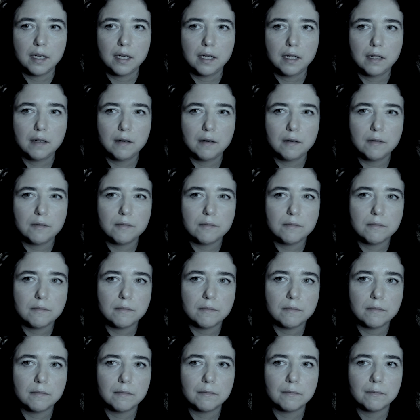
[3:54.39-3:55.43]

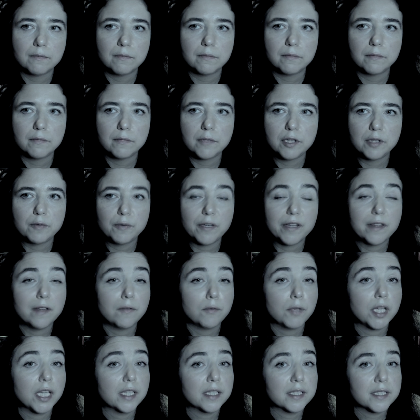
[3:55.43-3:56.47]
a way, the
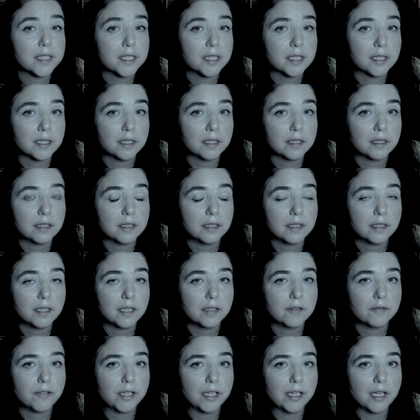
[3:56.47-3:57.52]
wings
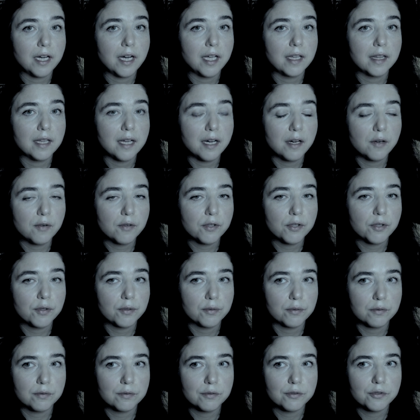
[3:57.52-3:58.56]
that will allow you
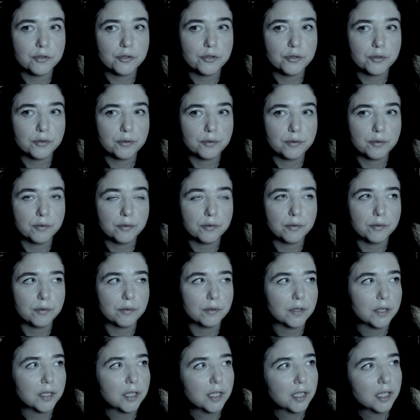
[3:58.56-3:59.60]
to
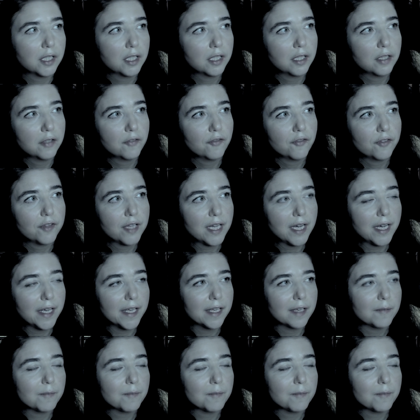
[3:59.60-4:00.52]
fly